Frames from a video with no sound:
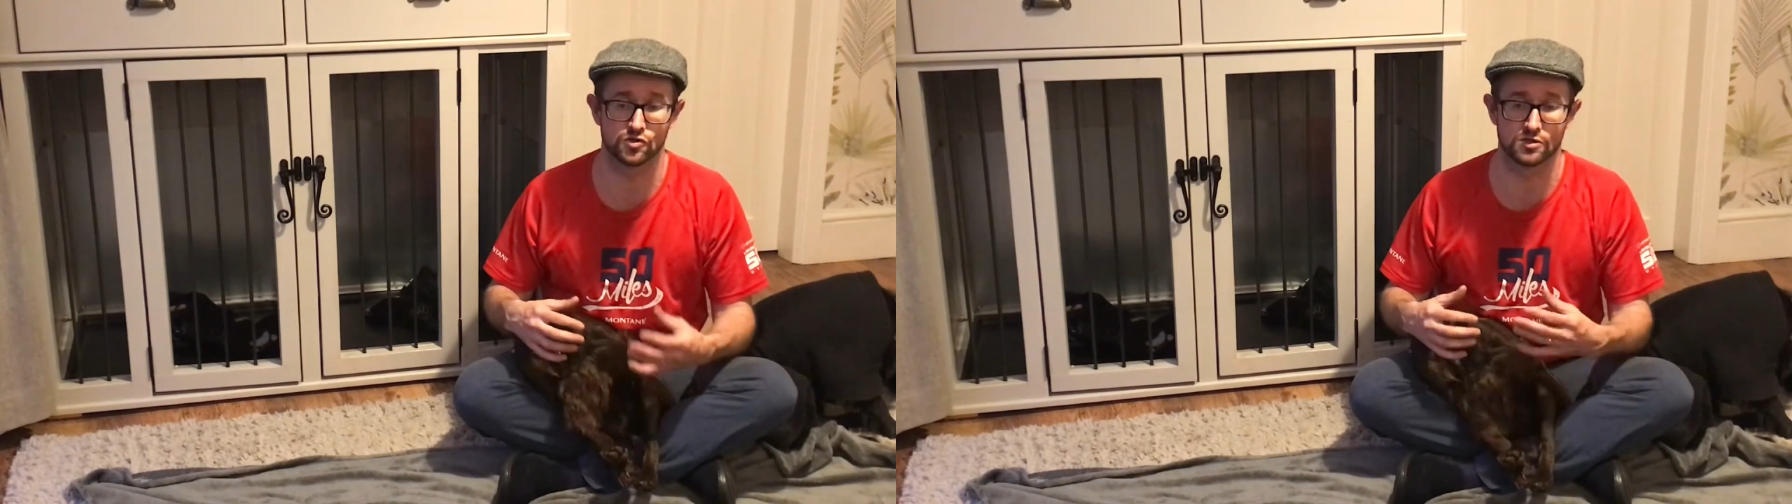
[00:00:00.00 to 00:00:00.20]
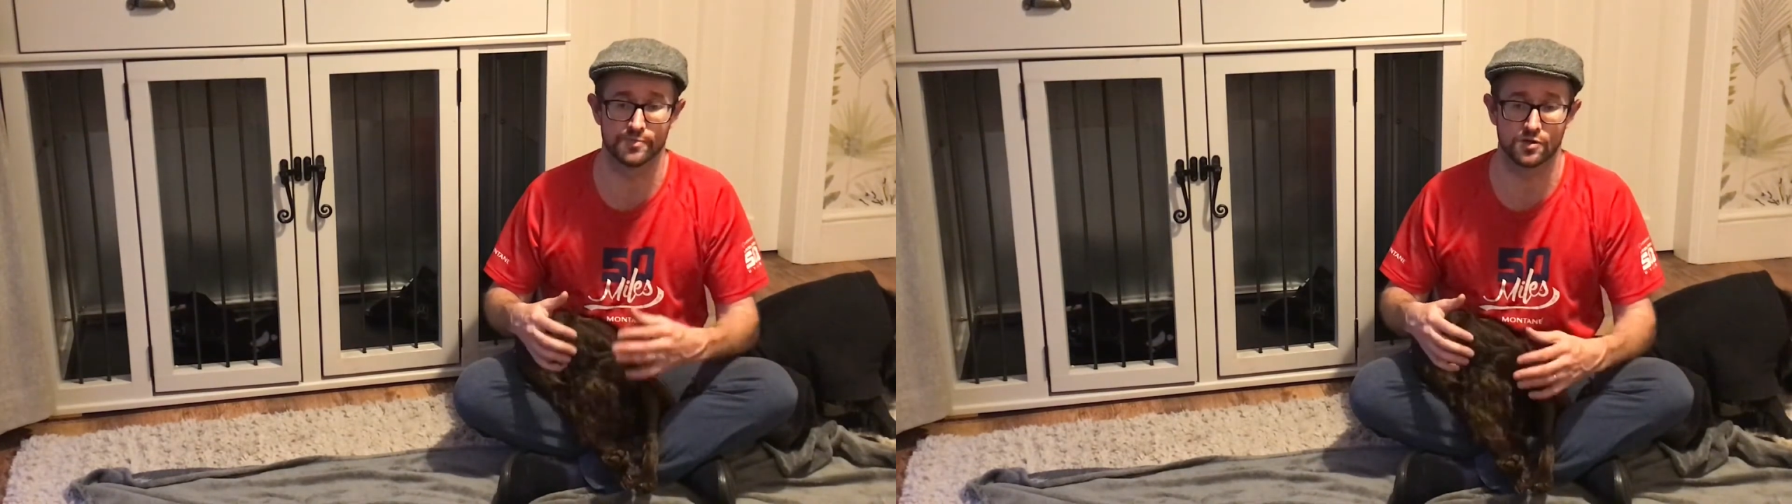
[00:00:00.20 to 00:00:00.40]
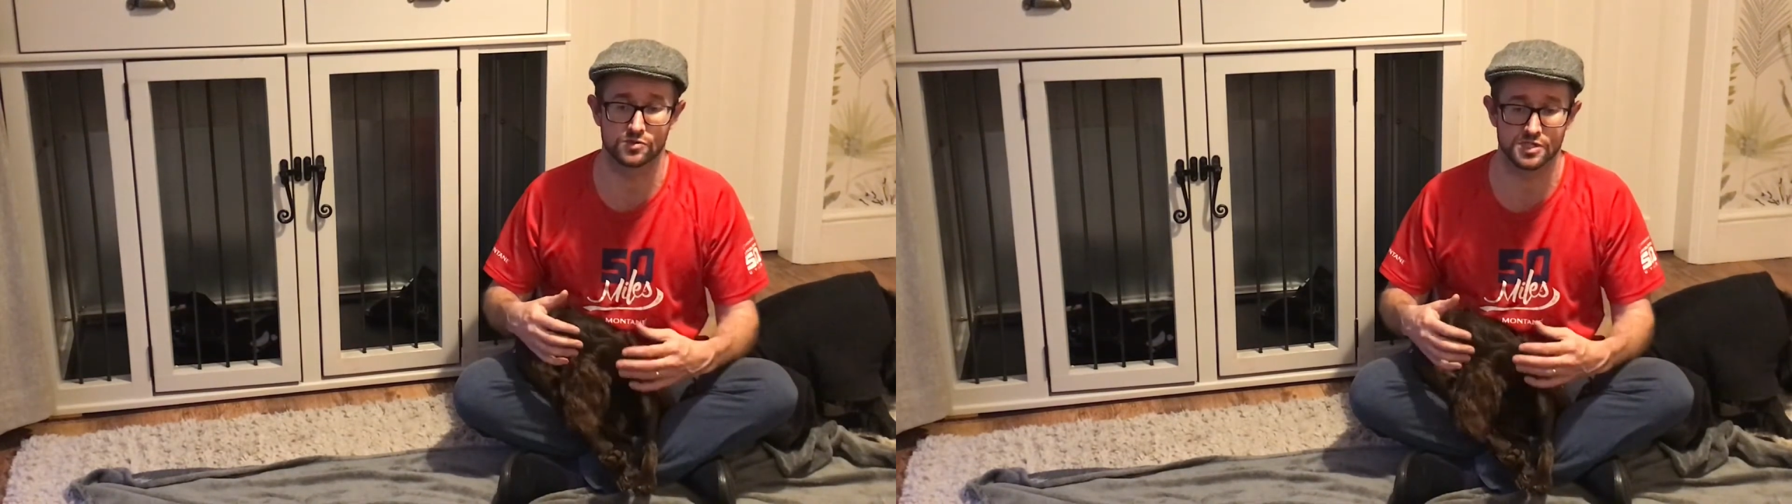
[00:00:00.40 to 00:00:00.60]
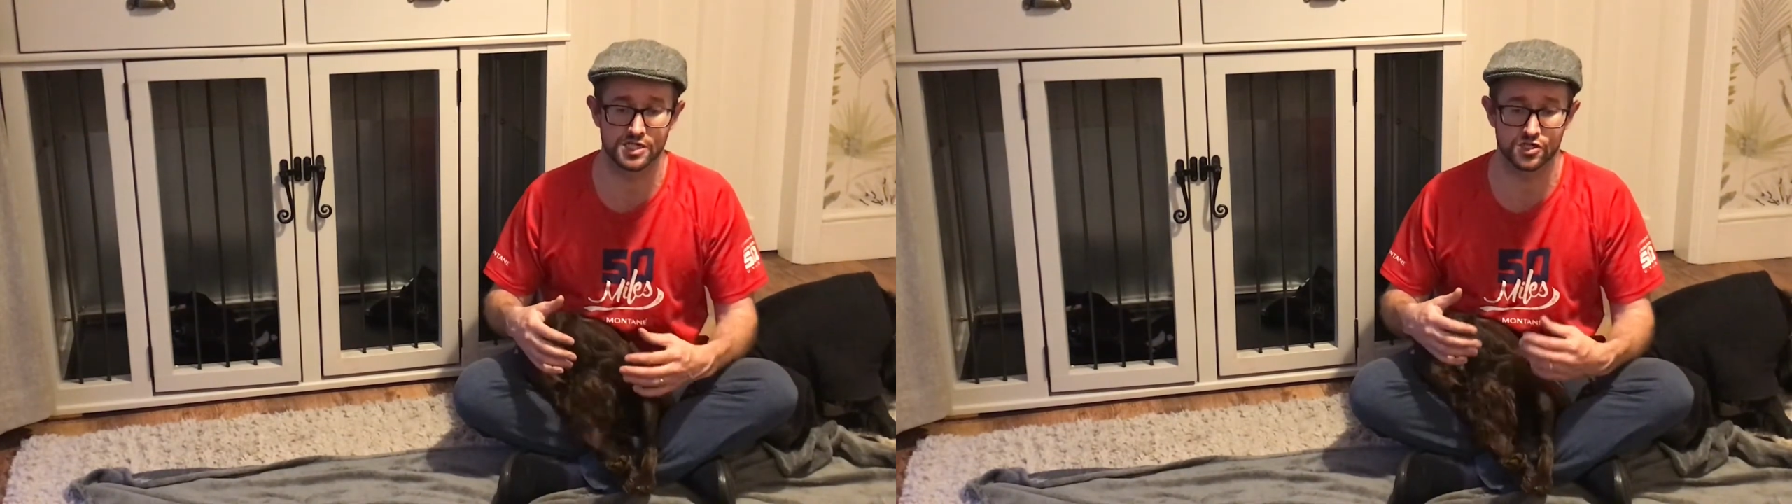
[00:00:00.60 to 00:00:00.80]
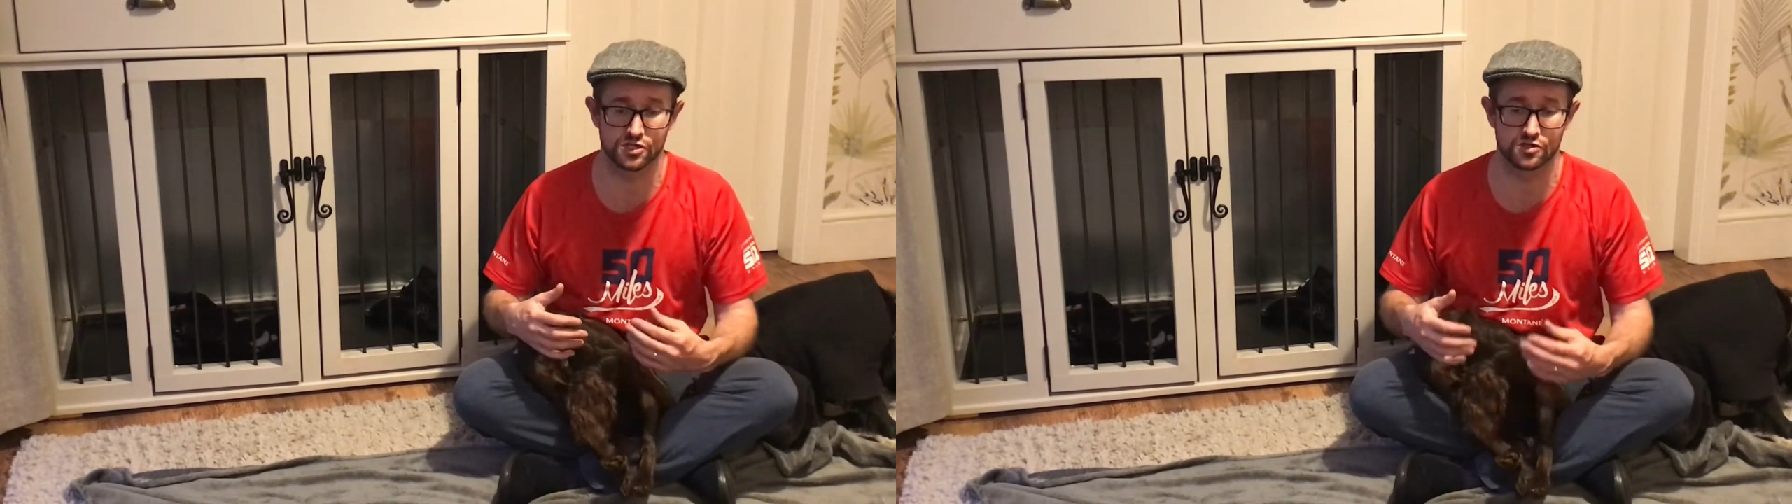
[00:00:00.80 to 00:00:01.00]
about
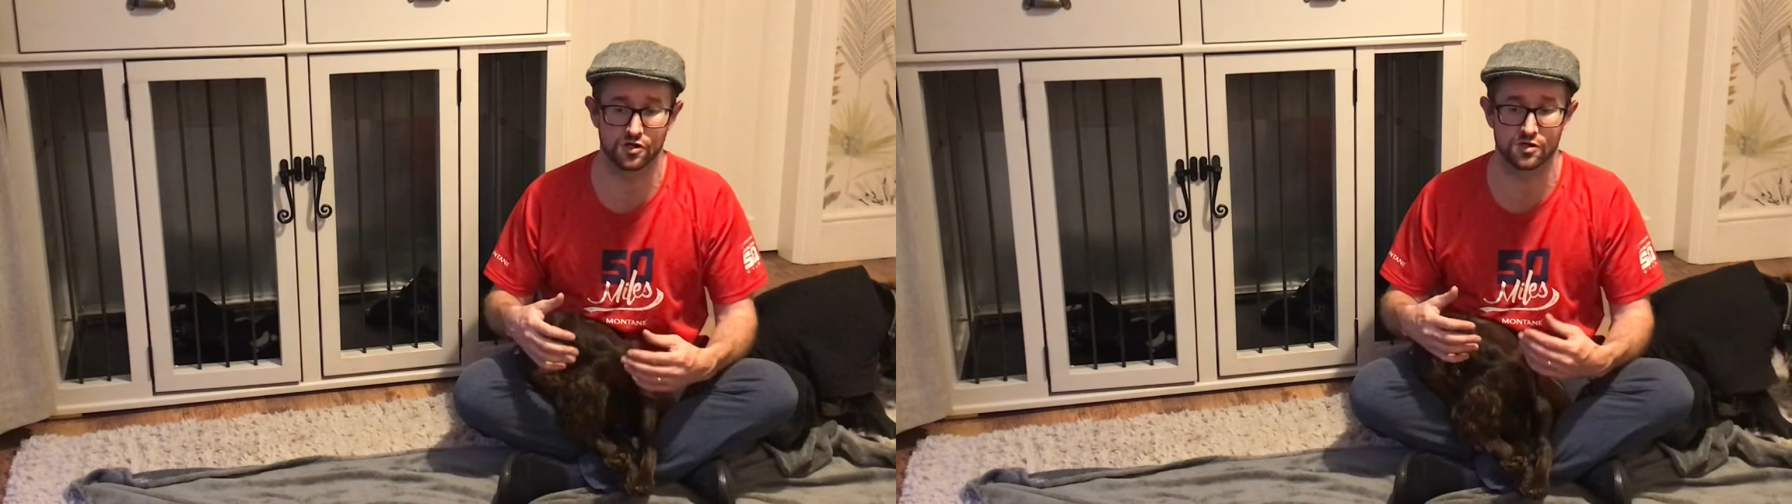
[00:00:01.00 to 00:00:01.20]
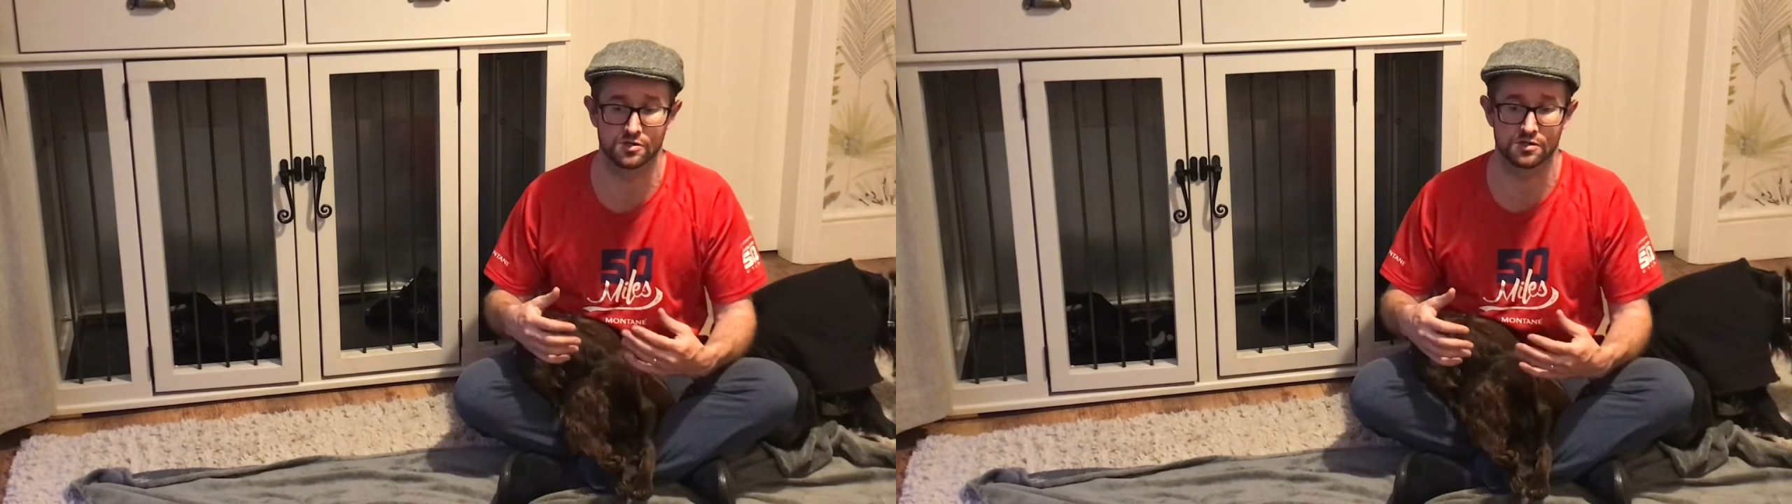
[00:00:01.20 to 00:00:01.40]
teaching a dog,